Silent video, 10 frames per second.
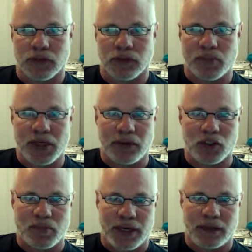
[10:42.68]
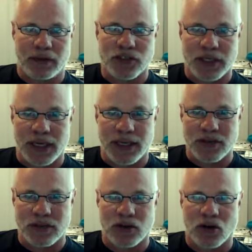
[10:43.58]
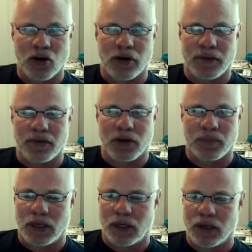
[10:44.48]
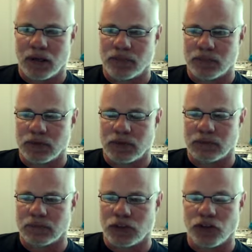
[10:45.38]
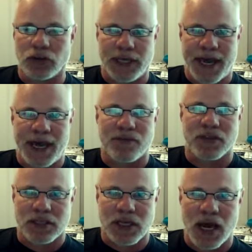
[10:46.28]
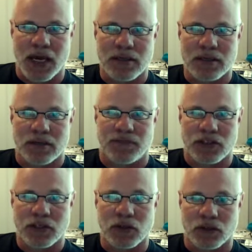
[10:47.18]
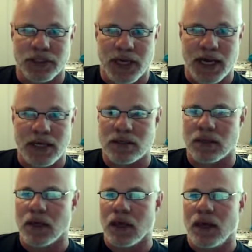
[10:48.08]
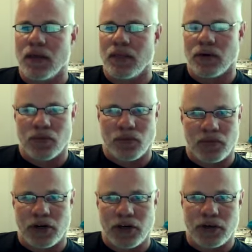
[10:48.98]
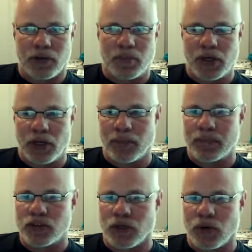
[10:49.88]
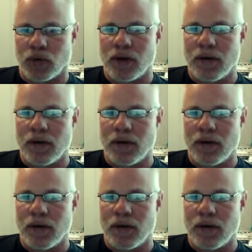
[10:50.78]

components made in the States are. Literally half the size, physical size. They're a very good pump. So